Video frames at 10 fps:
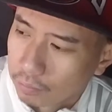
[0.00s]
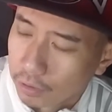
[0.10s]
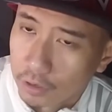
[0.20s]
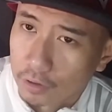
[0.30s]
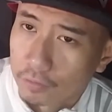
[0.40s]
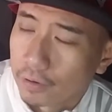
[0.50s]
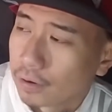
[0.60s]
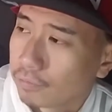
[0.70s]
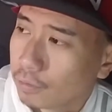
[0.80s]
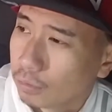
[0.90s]
Plus, if
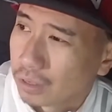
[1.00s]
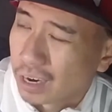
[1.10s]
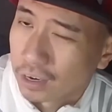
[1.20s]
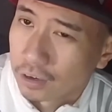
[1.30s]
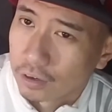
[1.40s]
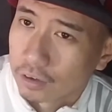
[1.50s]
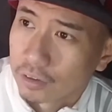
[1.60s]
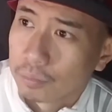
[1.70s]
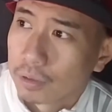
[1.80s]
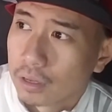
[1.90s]
I feel tired or
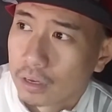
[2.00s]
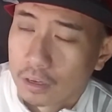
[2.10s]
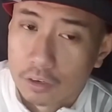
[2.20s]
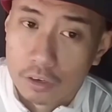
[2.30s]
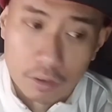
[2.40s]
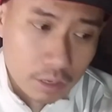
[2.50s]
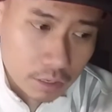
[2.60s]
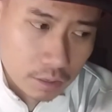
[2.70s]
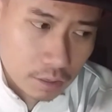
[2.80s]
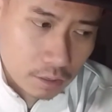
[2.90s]
something, I can just like
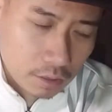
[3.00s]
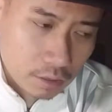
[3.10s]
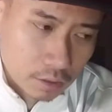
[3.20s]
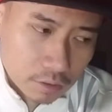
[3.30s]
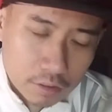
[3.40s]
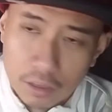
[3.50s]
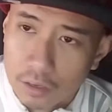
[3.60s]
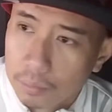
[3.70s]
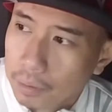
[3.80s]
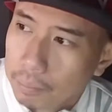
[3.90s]
sit
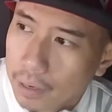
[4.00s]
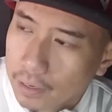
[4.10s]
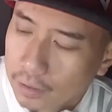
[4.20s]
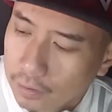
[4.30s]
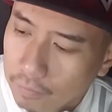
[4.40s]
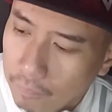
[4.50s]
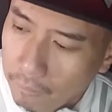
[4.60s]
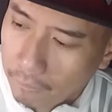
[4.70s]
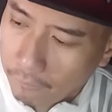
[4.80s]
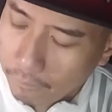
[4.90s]
on my bike.
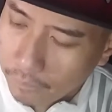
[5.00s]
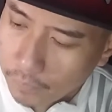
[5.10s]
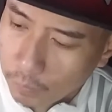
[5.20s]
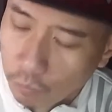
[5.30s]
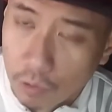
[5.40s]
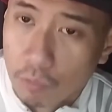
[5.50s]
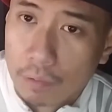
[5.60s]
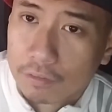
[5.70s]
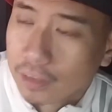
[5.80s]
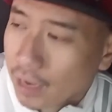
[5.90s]
Where
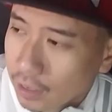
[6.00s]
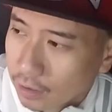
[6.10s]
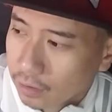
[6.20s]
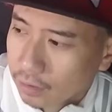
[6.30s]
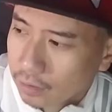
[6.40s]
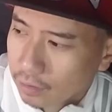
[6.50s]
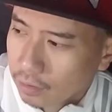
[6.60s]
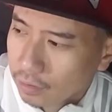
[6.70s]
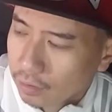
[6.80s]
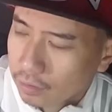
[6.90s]
I'm standing,
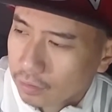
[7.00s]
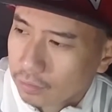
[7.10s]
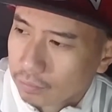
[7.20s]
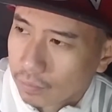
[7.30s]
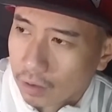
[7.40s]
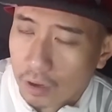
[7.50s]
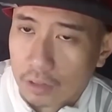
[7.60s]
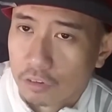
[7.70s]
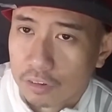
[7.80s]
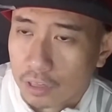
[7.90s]
I'll
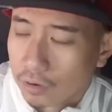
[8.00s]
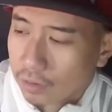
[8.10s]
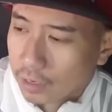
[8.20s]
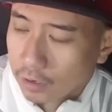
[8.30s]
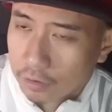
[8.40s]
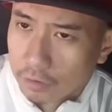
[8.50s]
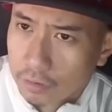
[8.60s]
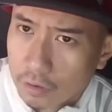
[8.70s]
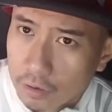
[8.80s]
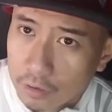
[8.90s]
have to sit on
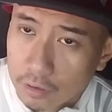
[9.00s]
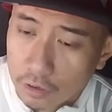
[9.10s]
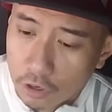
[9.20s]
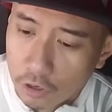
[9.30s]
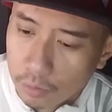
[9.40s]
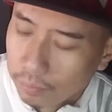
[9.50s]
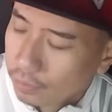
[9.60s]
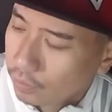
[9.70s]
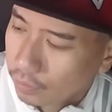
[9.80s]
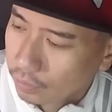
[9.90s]
the curb,
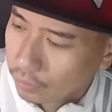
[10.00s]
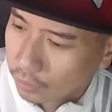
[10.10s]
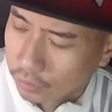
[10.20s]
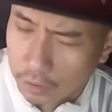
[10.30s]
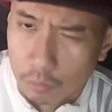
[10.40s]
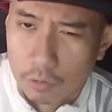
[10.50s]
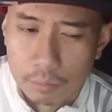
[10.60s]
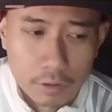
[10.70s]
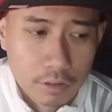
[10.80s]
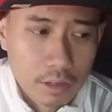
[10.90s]
because I don't want to
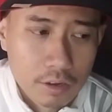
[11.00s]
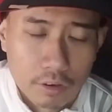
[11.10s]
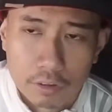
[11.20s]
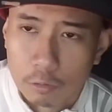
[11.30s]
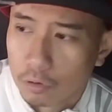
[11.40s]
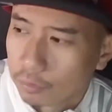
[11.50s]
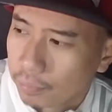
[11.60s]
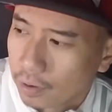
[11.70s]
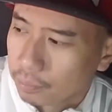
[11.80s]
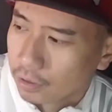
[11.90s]
be sitting on someone's
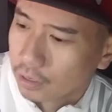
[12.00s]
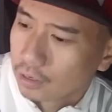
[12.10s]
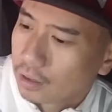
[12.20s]
property.